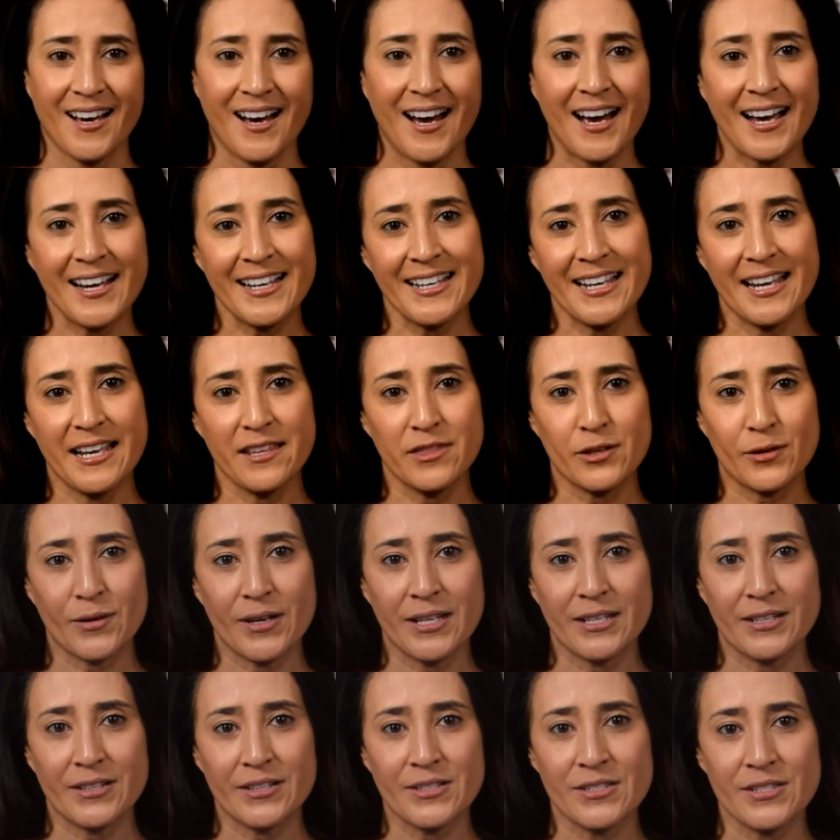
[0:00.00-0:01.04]
Hi, 8th
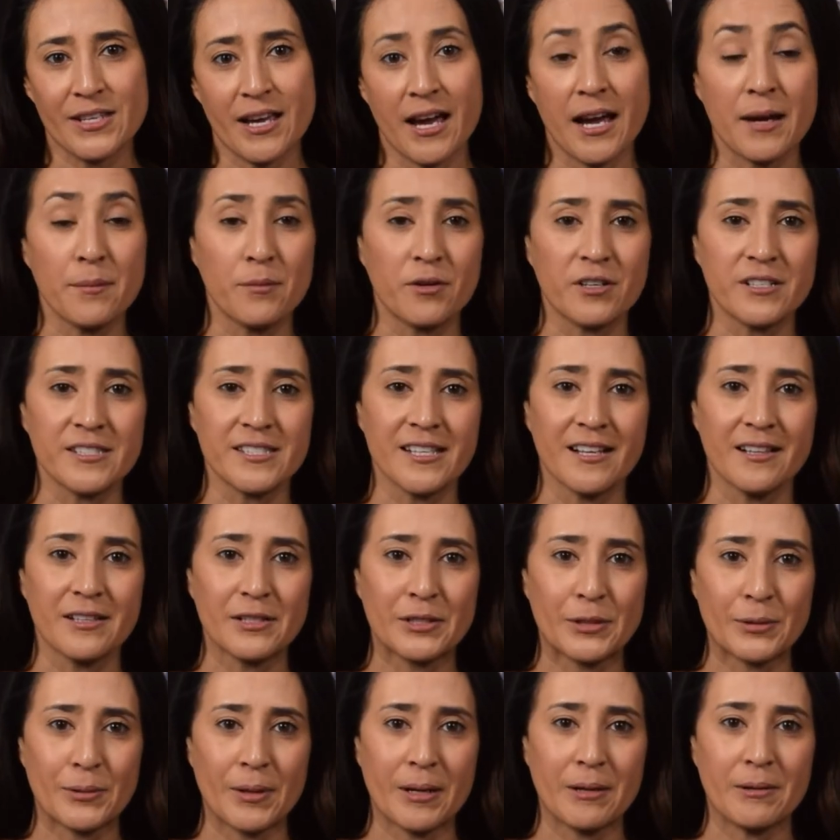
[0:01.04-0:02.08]
graders. I'm
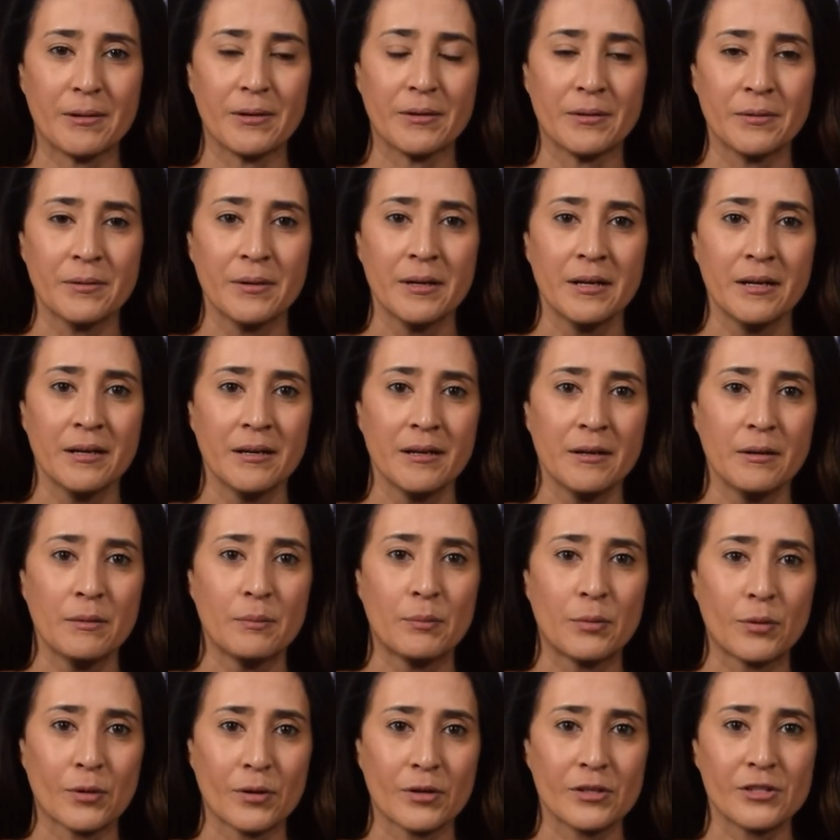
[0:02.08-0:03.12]
Marcella Guerrero,
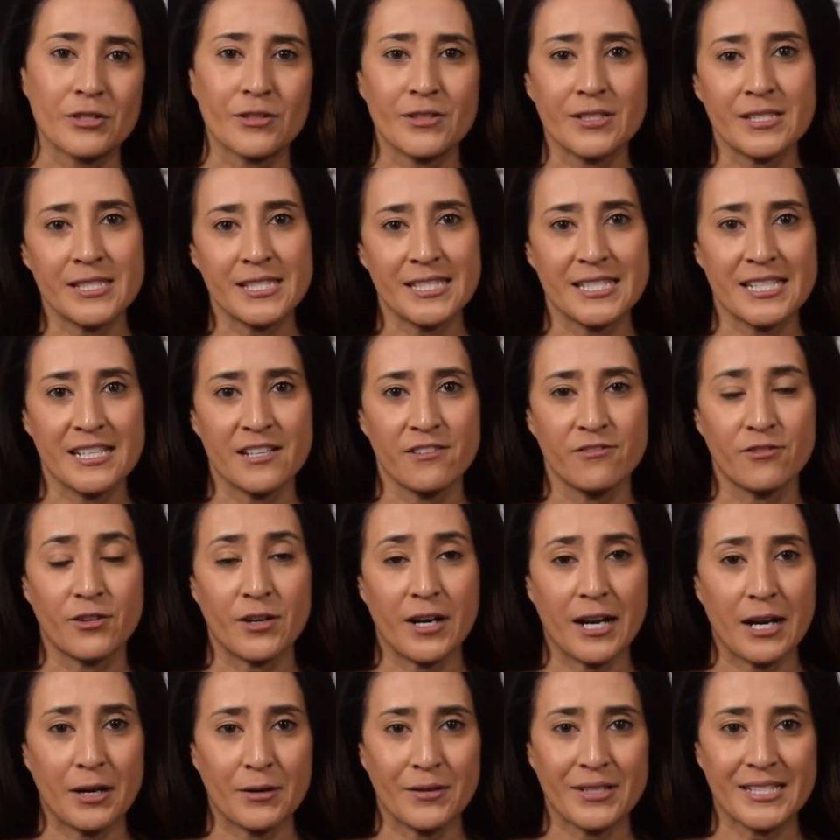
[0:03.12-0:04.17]
board trustee for
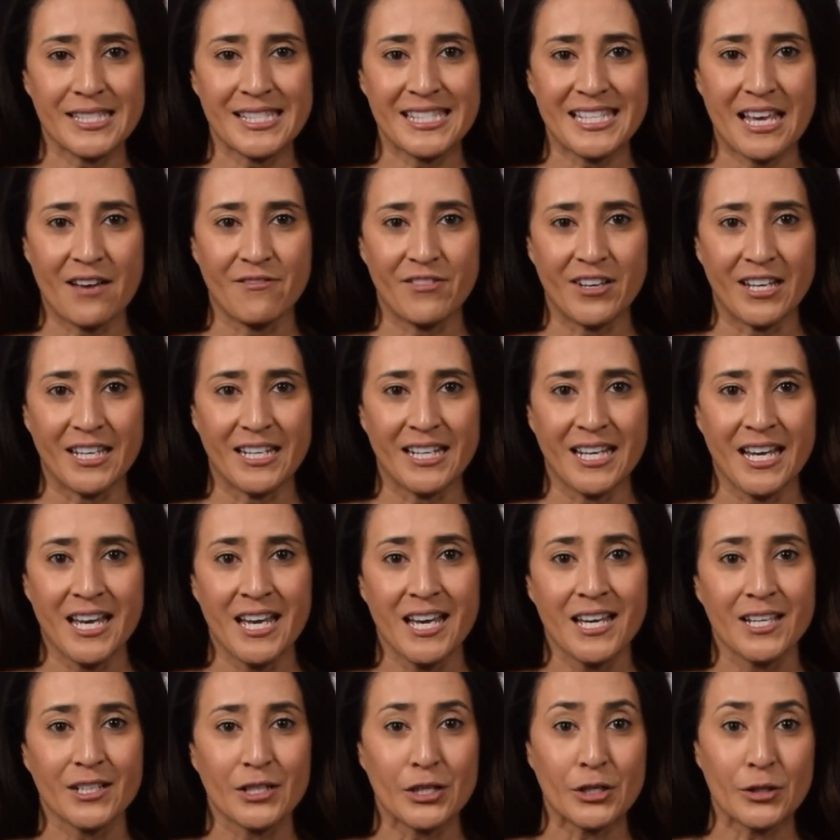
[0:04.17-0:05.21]
Area 7.
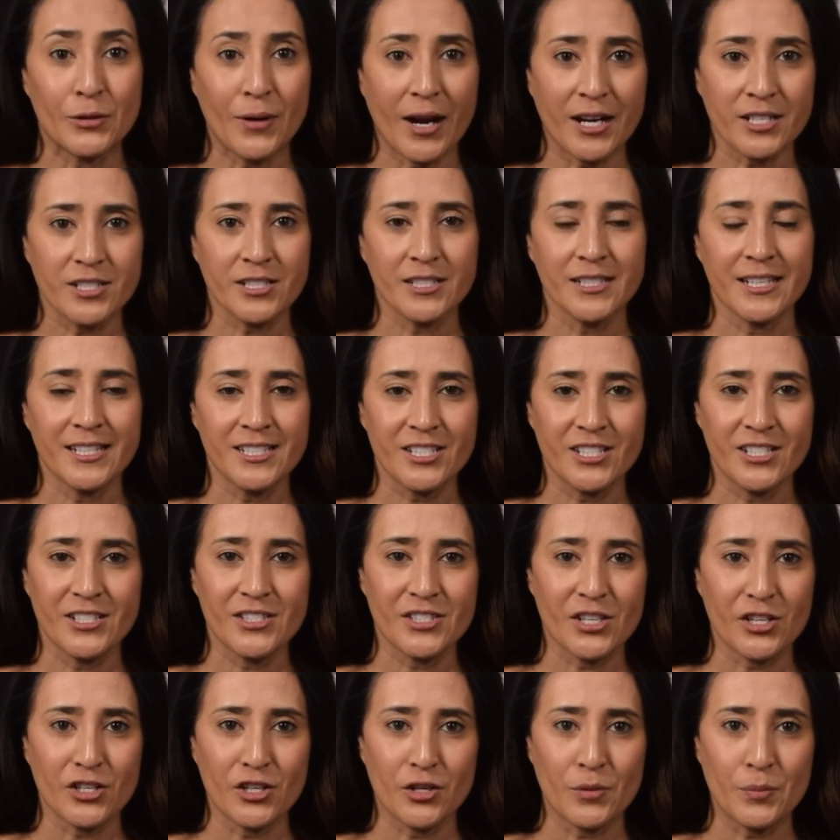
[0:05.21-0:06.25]

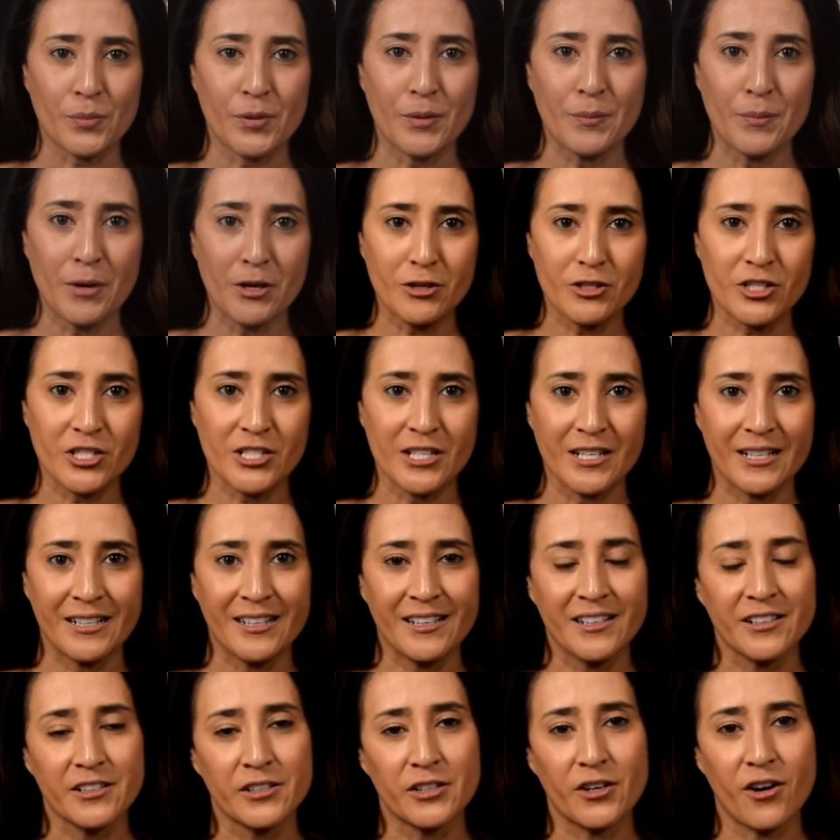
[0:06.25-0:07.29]
Congratulations on your
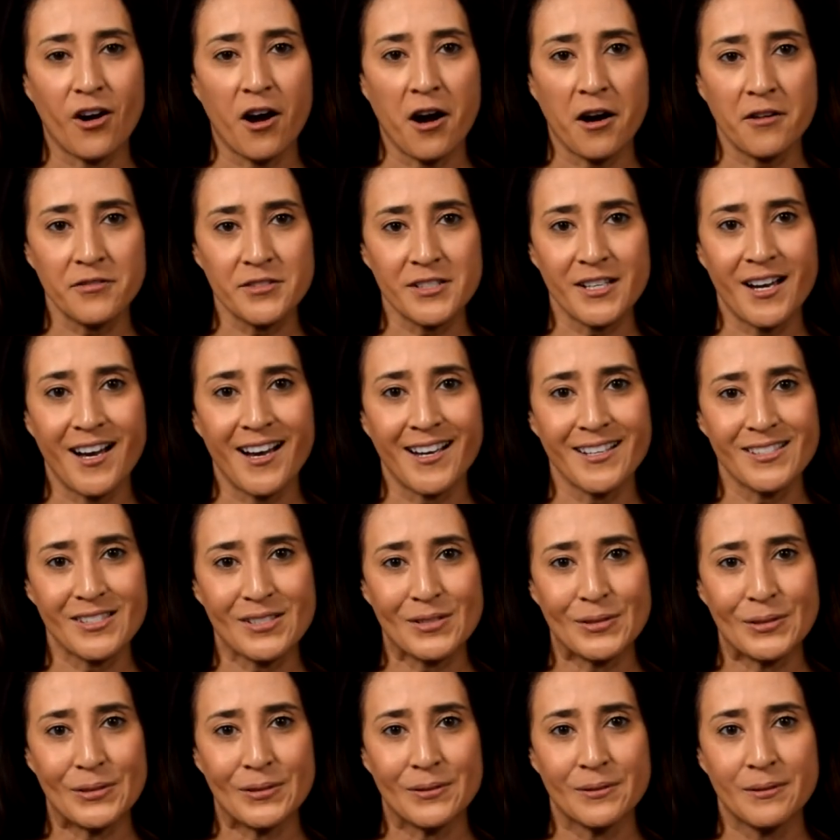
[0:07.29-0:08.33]
promotion. You're off to high
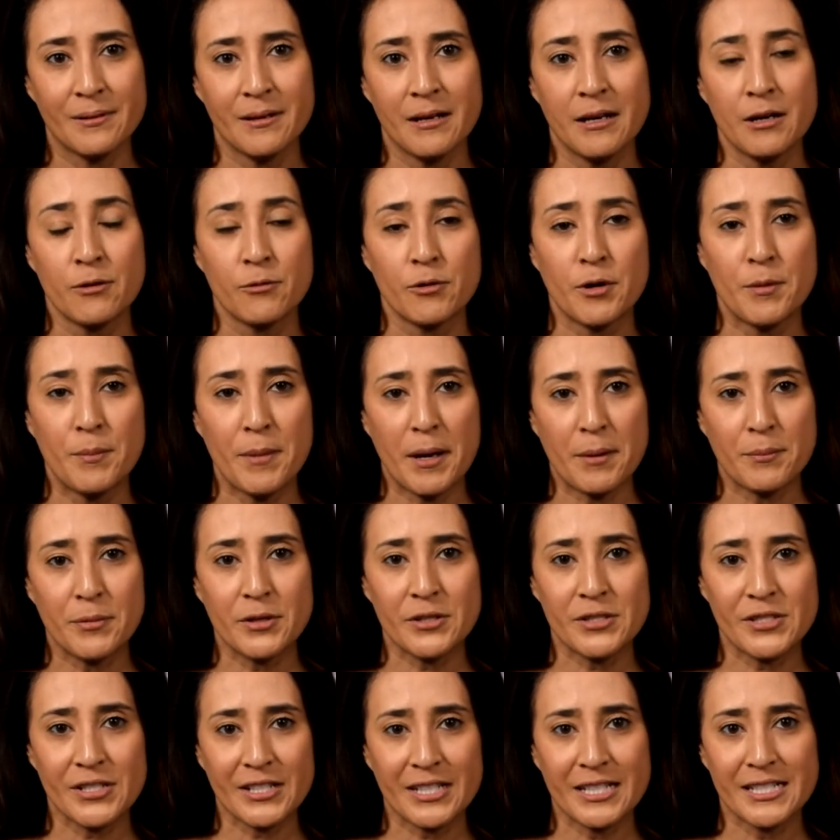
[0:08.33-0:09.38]
school.
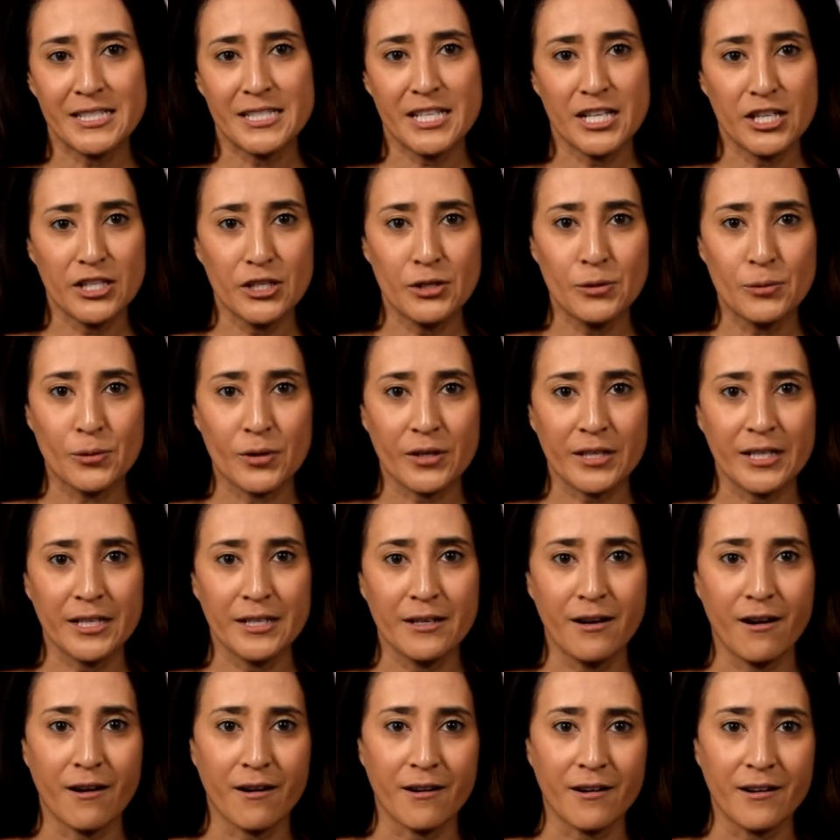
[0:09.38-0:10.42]
Remember to continue
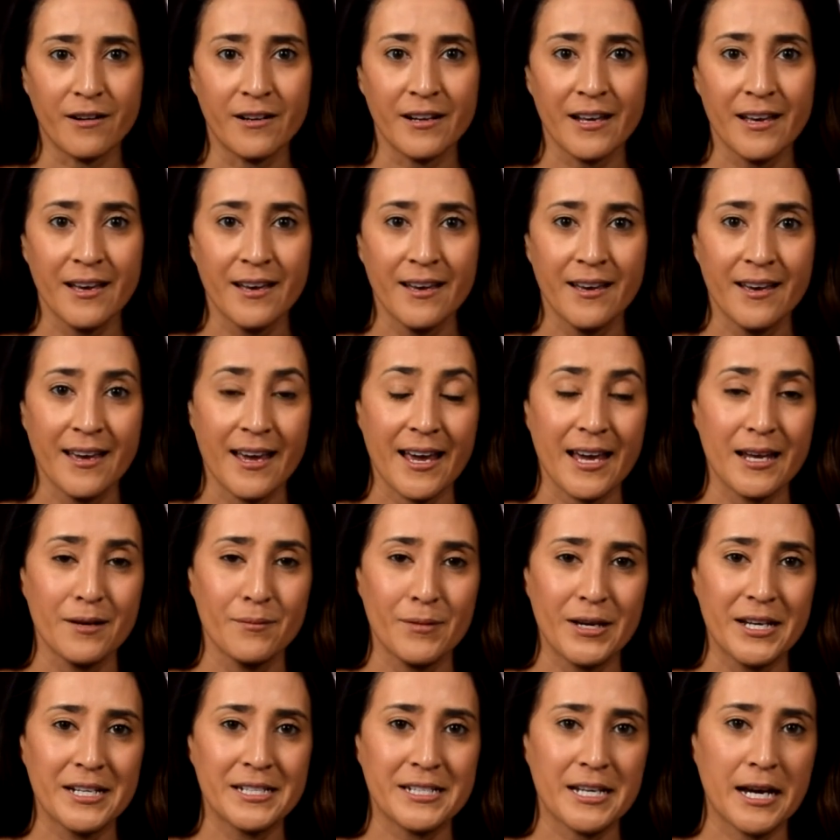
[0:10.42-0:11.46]
working hard
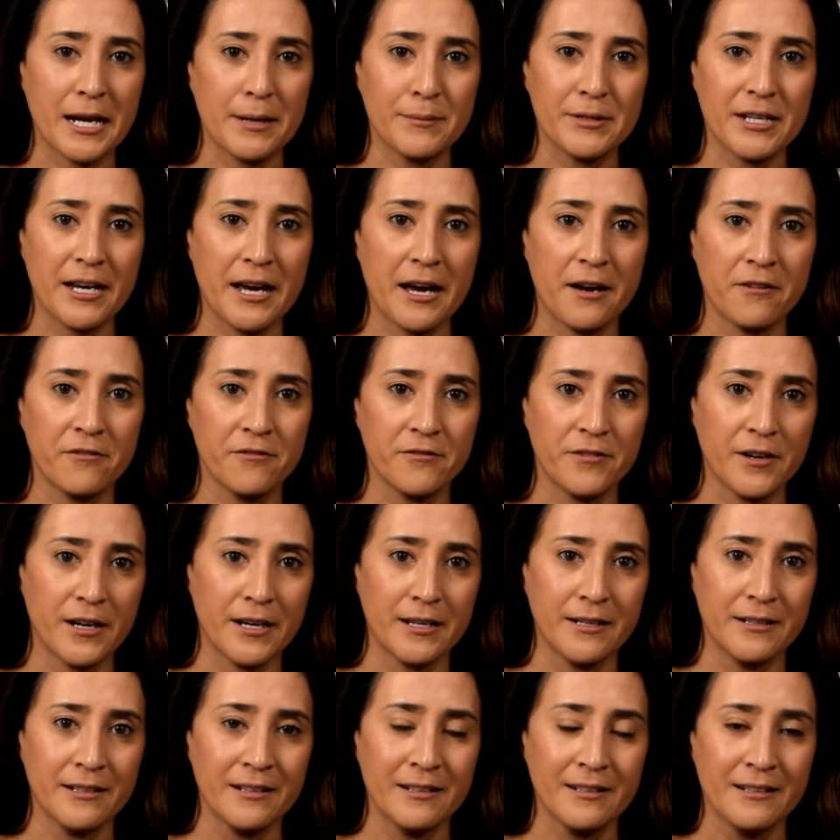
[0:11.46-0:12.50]
and make time to have
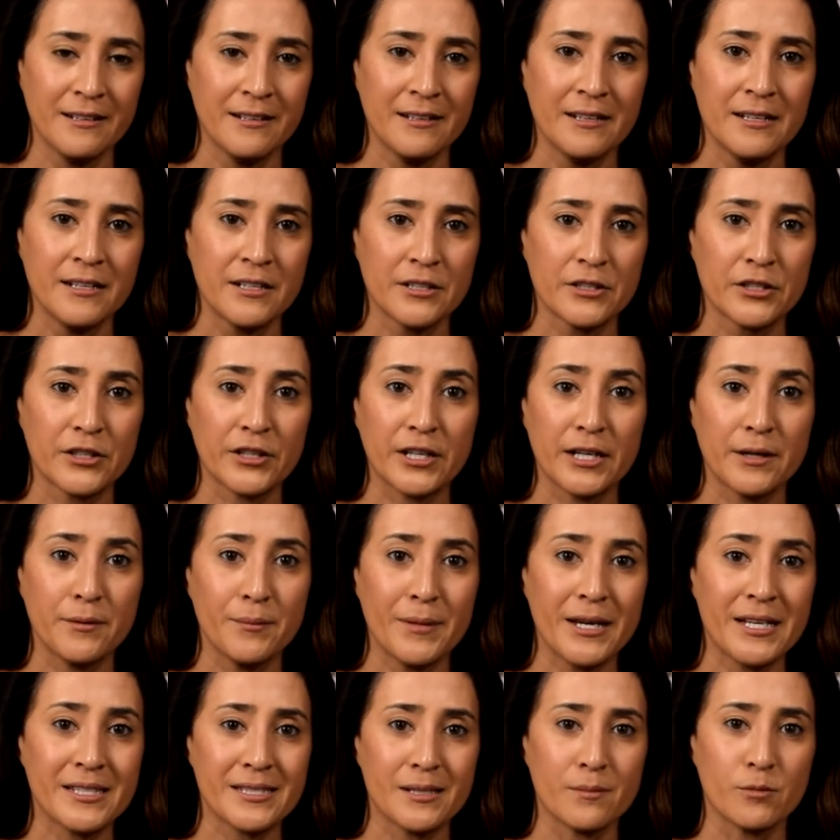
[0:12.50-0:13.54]
fun. You're going to
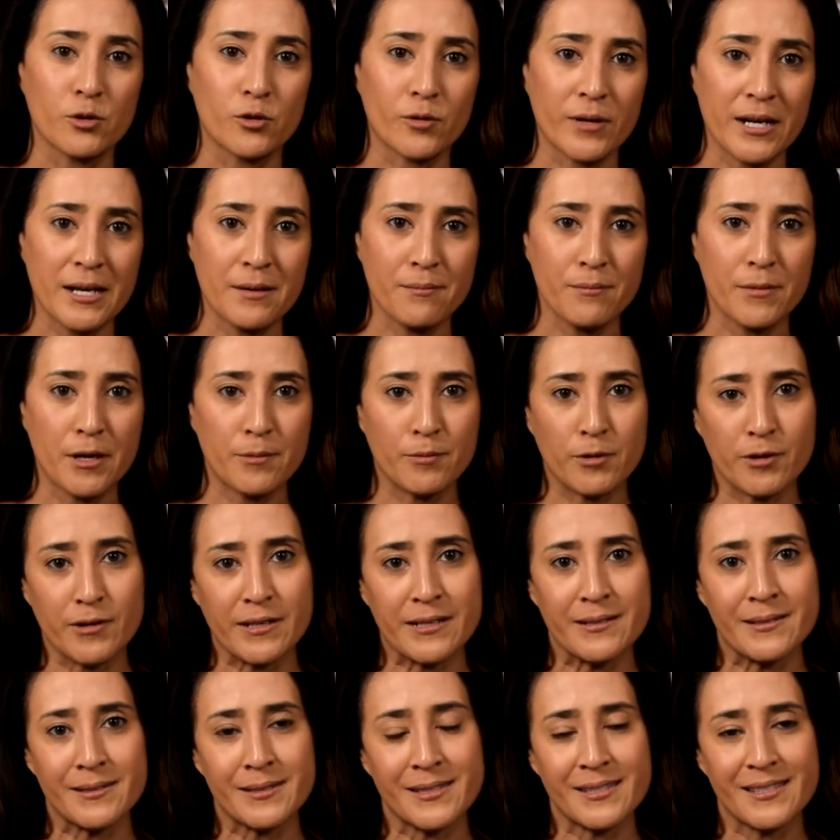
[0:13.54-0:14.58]
make some great
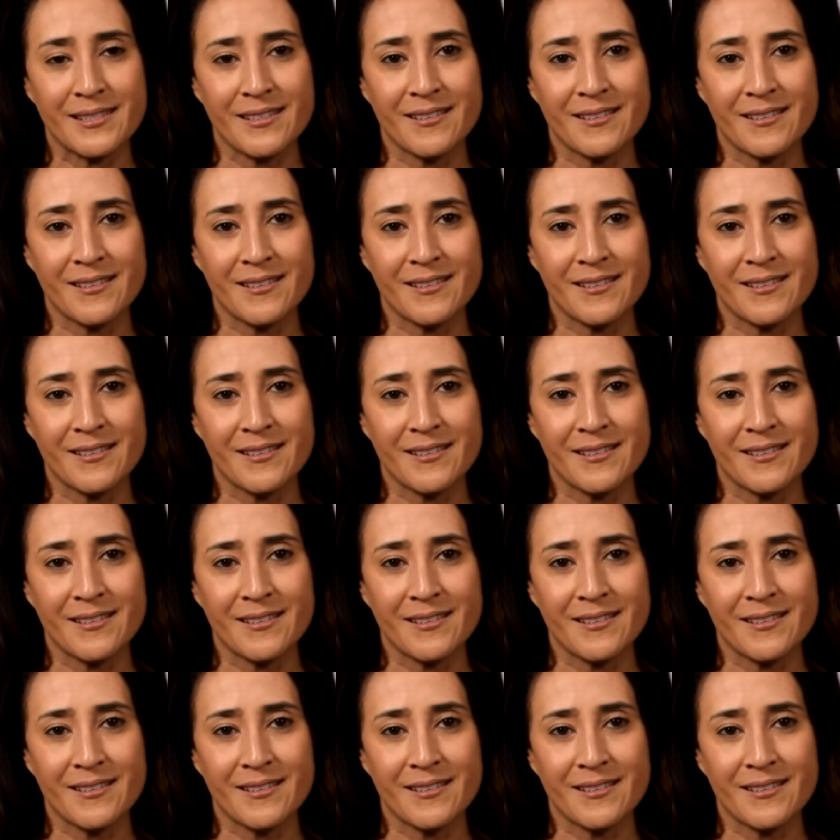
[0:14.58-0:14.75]
memories.